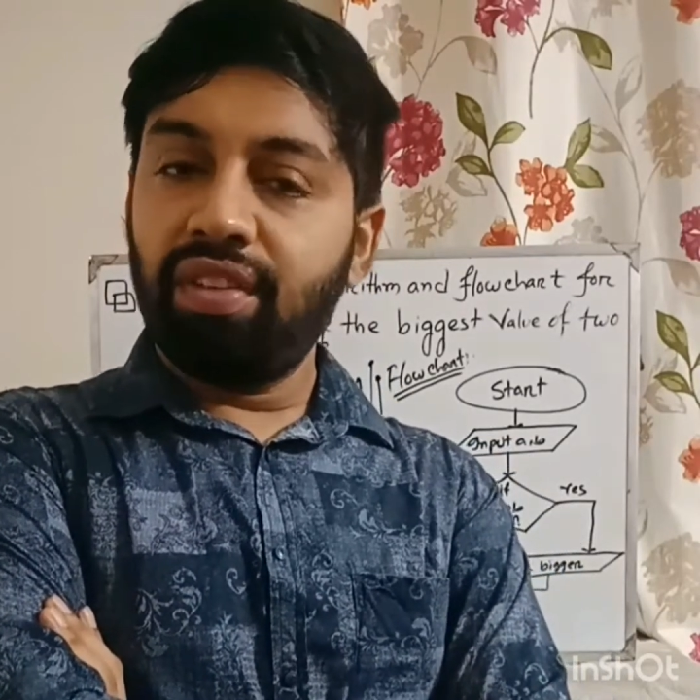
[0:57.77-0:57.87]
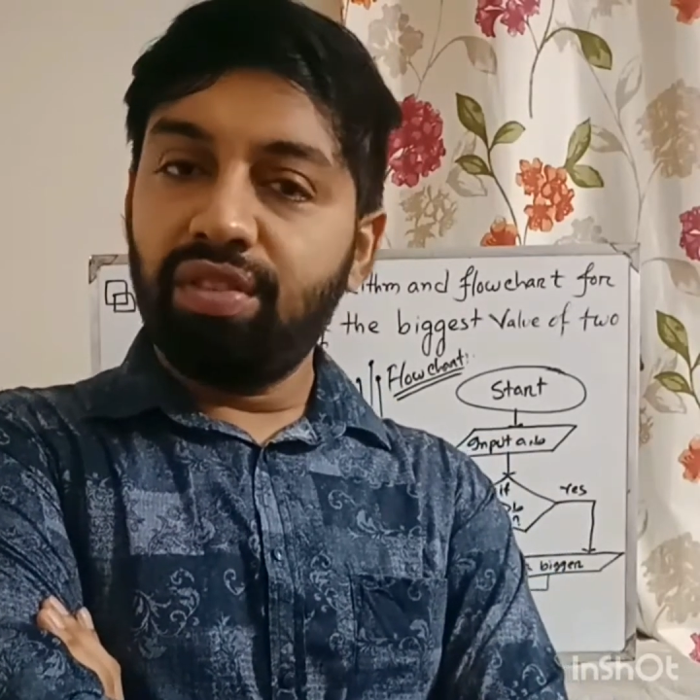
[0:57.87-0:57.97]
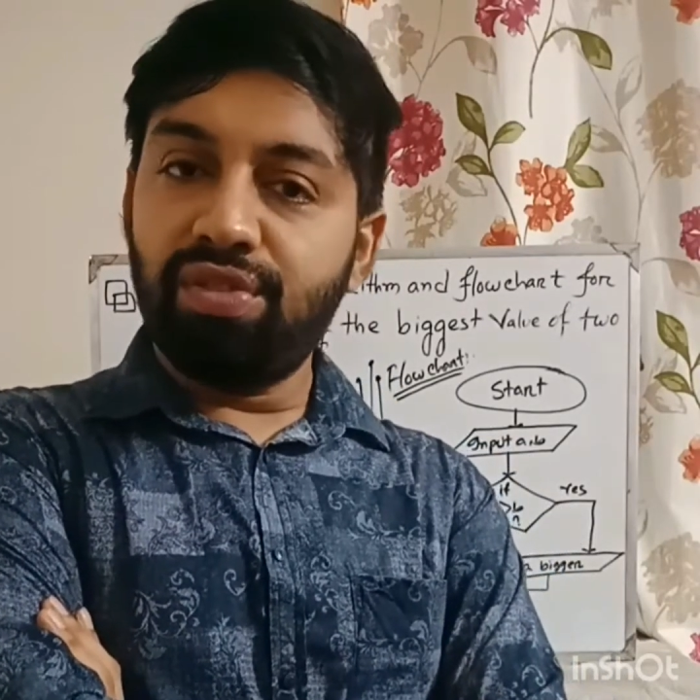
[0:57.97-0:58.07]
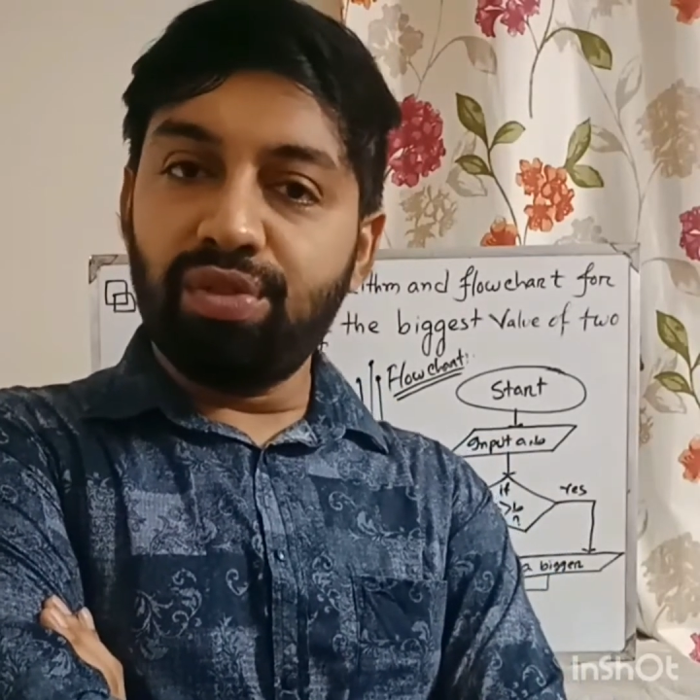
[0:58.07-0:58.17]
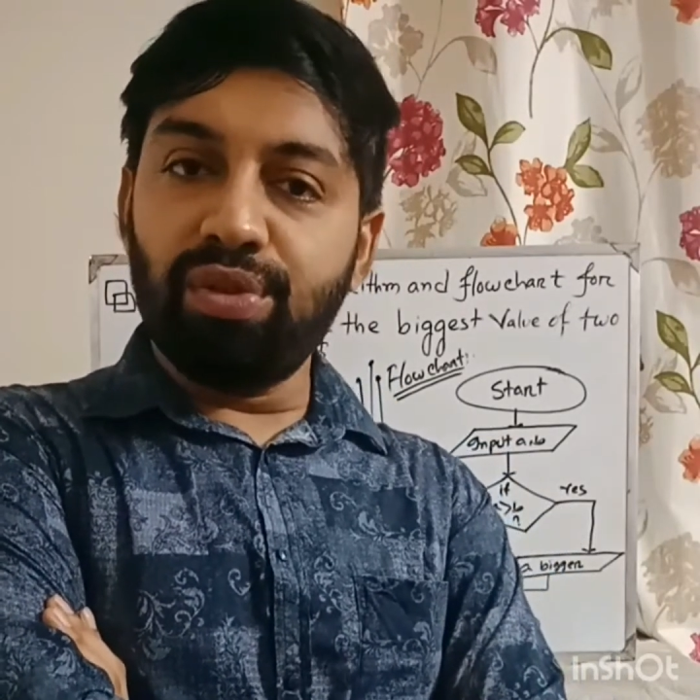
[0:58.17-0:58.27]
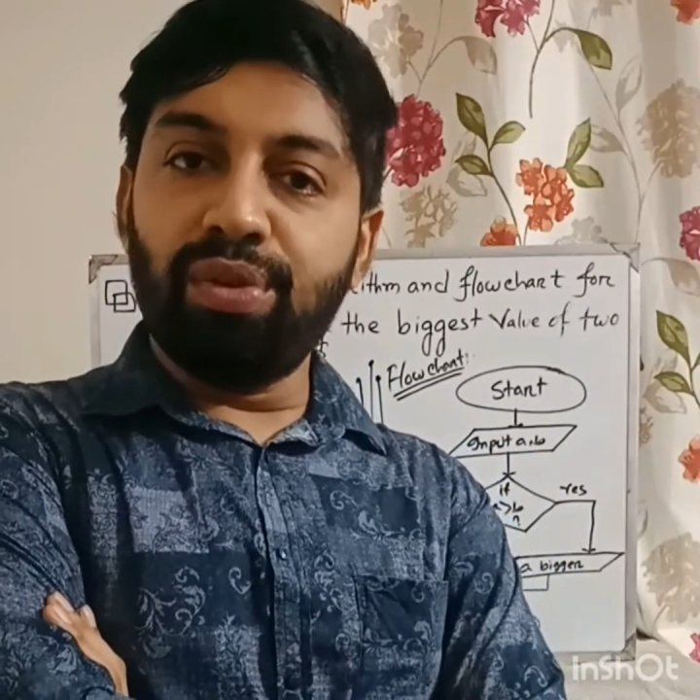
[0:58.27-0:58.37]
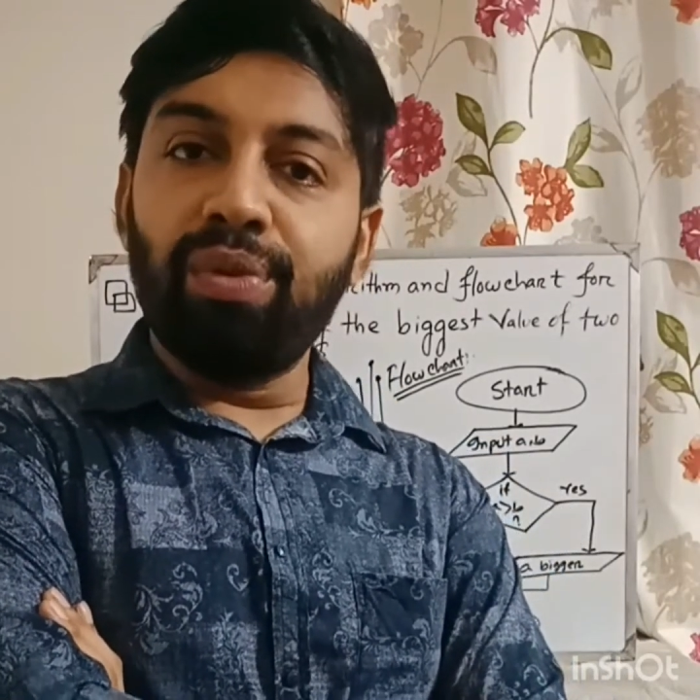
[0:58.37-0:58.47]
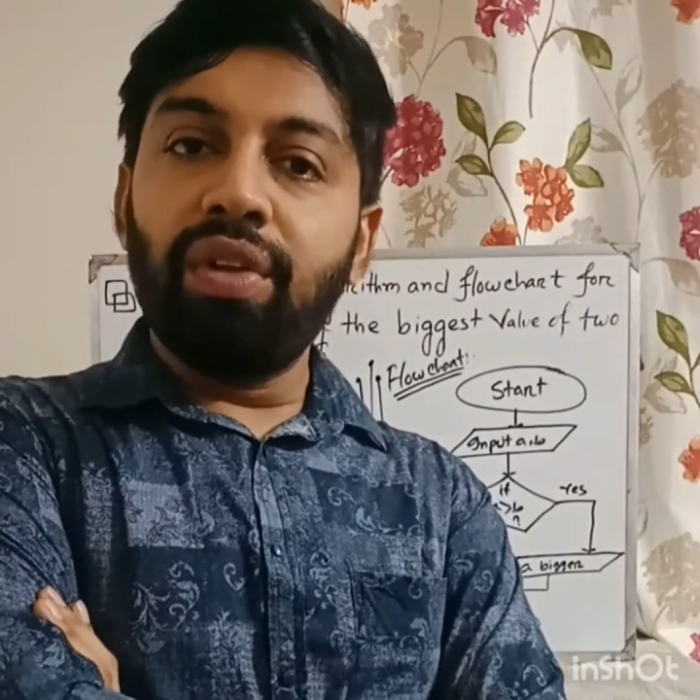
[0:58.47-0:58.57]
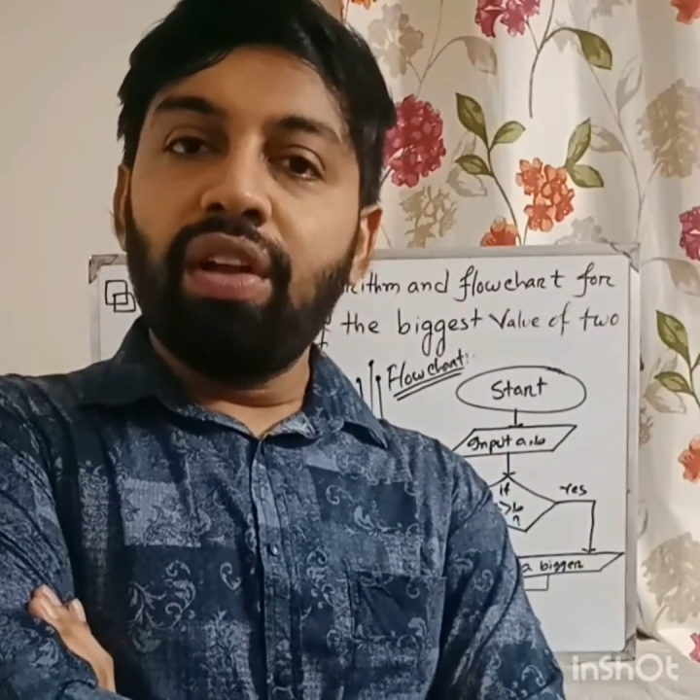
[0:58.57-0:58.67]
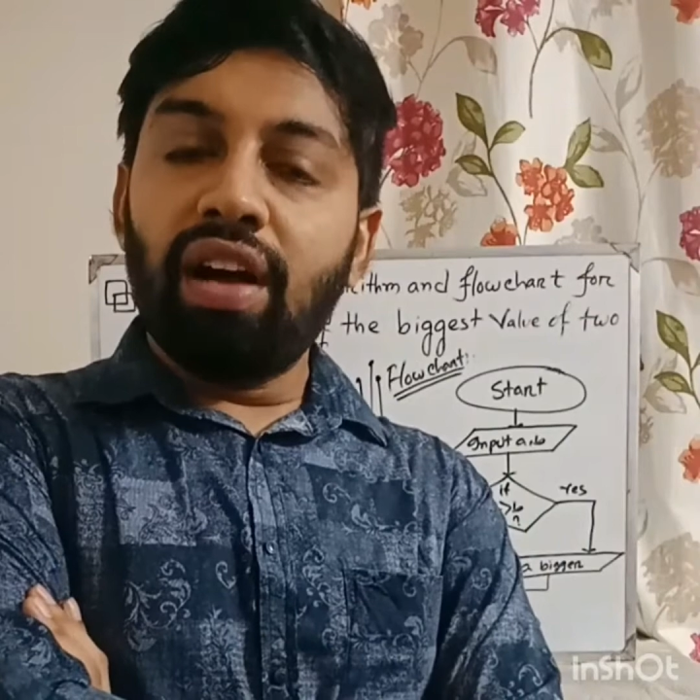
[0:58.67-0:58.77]

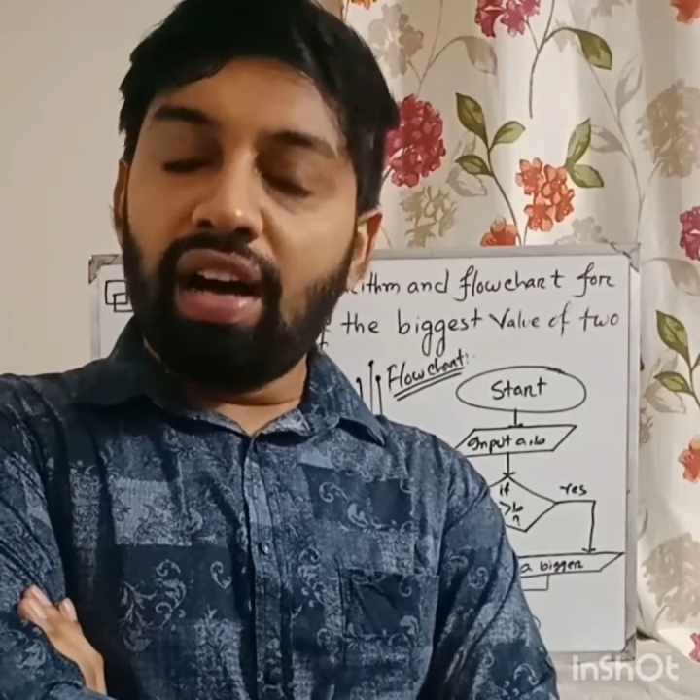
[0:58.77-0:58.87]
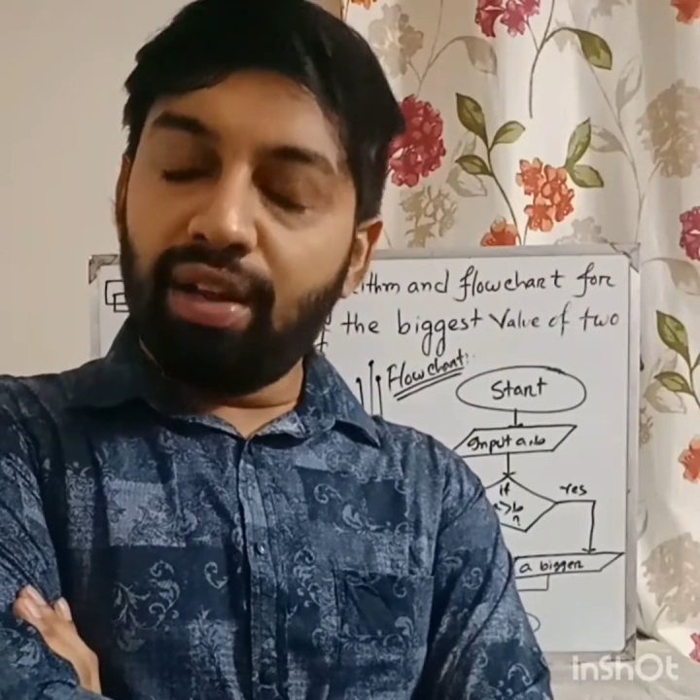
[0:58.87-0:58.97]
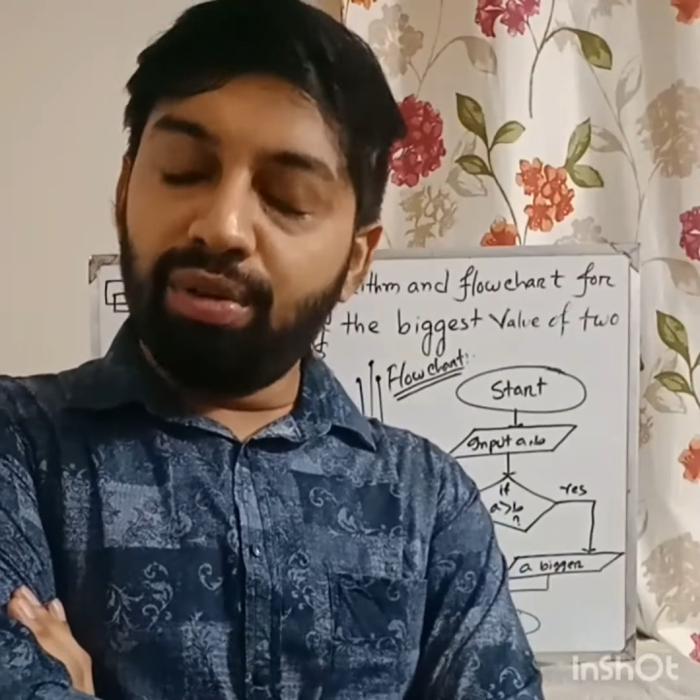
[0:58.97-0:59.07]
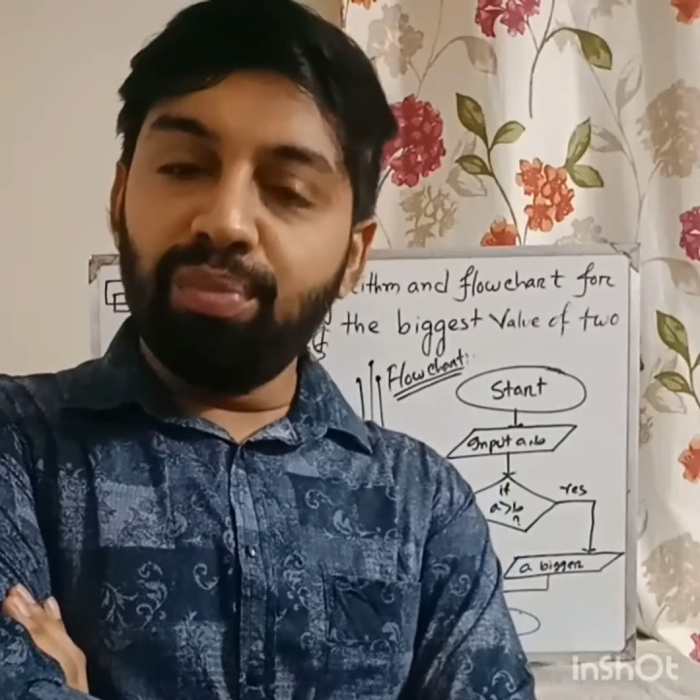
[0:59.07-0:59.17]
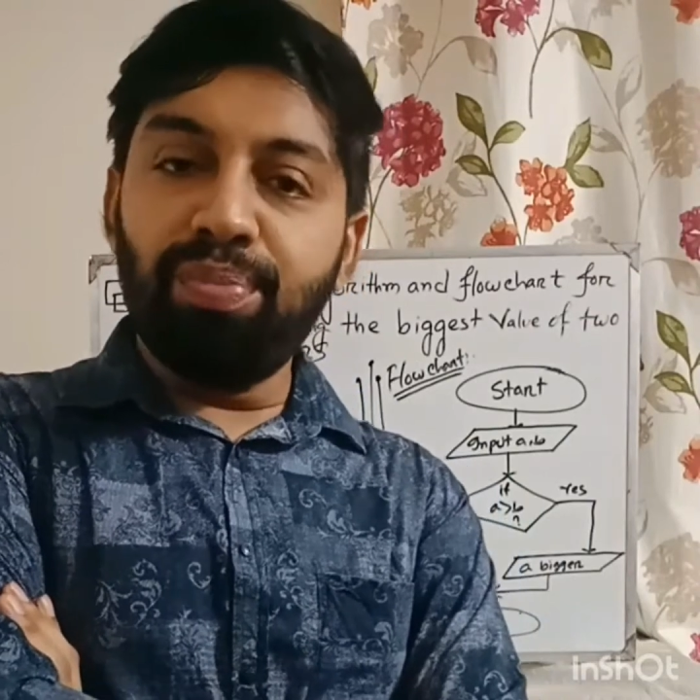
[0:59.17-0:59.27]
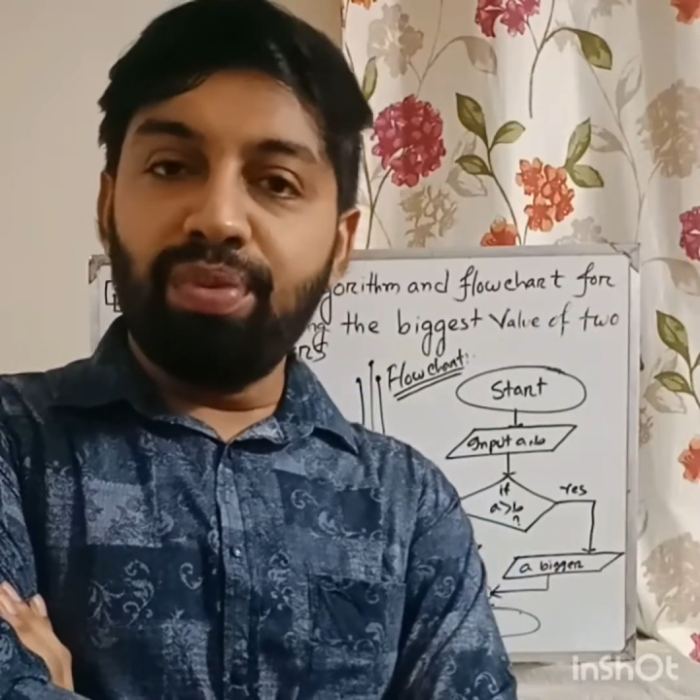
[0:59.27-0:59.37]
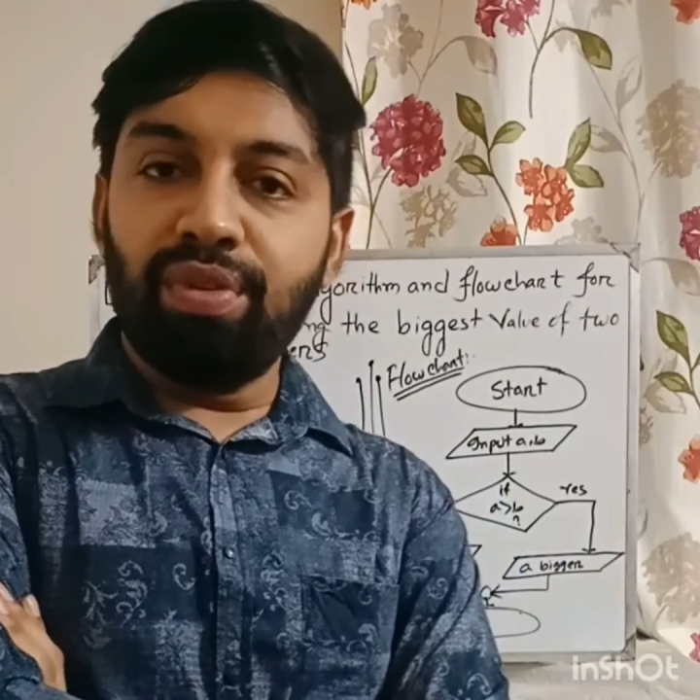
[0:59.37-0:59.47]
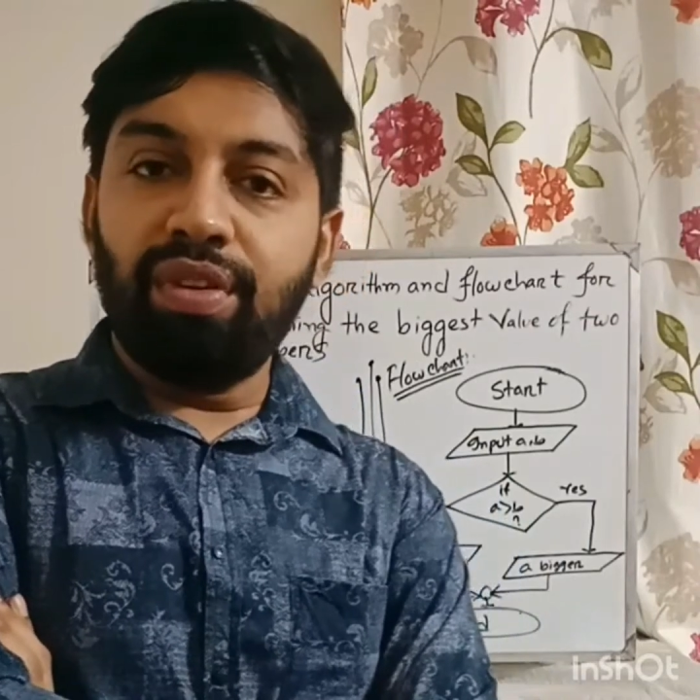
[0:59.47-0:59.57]
So I hope